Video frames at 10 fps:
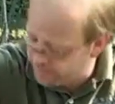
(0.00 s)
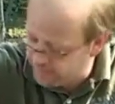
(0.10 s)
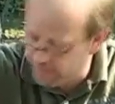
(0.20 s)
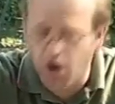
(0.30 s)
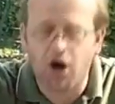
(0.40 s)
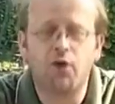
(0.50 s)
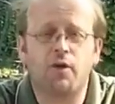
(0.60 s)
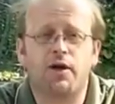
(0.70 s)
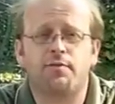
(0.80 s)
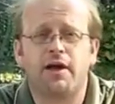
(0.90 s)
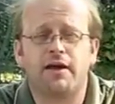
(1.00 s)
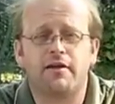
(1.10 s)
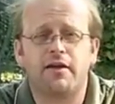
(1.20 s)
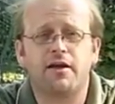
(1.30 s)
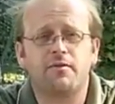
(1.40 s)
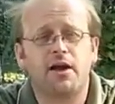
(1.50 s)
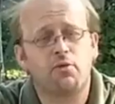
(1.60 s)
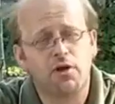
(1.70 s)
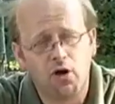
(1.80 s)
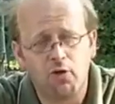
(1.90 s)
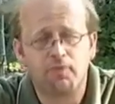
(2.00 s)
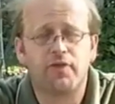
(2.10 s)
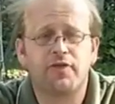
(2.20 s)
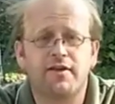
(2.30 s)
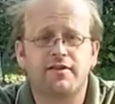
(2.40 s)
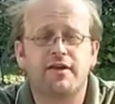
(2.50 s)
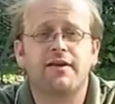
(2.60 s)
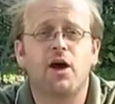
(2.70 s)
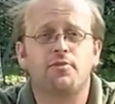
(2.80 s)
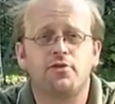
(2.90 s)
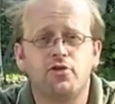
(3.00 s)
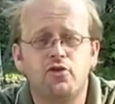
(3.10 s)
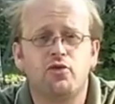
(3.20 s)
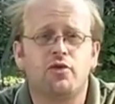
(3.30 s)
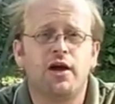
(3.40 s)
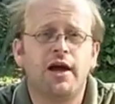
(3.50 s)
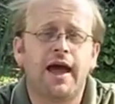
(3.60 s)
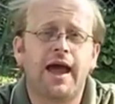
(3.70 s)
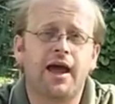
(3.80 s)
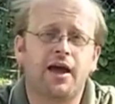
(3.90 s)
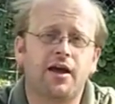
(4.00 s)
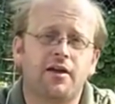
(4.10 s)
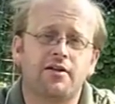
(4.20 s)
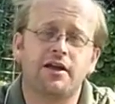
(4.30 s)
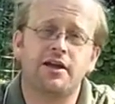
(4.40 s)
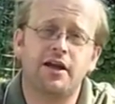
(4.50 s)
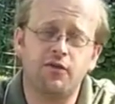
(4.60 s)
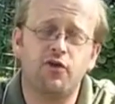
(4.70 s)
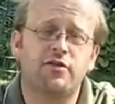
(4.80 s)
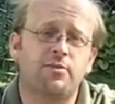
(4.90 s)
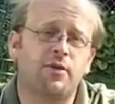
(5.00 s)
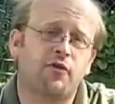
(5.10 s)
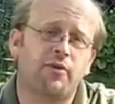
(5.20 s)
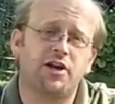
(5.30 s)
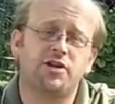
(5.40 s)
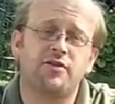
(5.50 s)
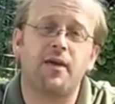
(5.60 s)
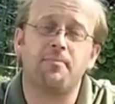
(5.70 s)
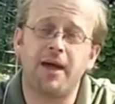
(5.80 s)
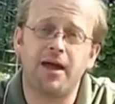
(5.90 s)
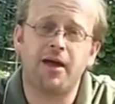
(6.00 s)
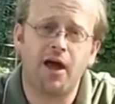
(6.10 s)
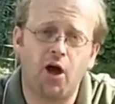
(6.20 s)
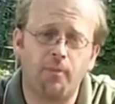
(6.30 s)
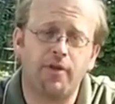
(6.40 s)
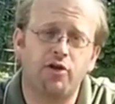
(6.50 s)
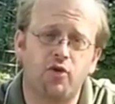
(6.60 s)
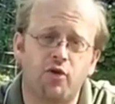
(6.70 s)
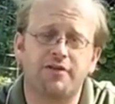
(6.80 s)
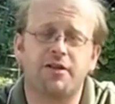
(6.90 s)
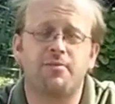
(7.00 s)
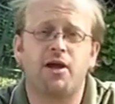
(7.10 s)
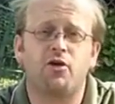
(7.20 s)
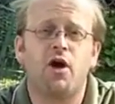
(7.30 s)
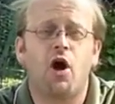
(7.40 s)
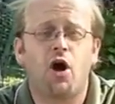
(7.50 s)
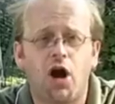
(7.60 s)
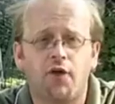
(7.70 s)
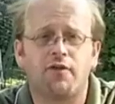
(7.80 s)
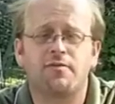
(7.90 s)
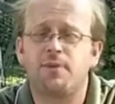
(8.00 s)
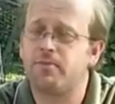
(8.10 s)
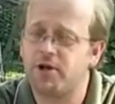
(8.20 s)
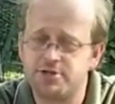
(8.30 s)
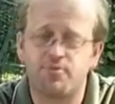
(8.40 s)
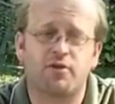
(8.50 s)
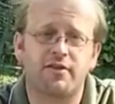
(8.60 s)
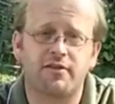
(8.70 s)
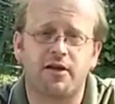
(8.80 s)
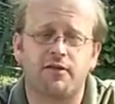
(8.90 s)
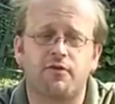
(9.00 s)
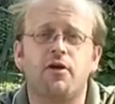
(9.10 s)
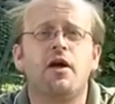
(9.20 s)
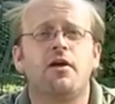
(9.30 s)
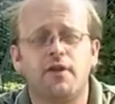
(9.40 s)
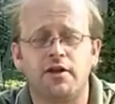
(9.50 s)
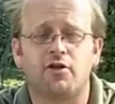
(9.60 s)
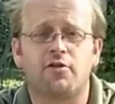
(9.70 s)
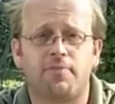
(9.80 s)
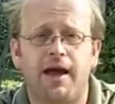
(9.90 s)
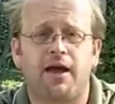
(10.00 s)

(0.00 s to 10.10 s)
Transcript: This is our way of planting it, and we hope that this has helped you and give you some information that may help your tomato harvest be much more successful than years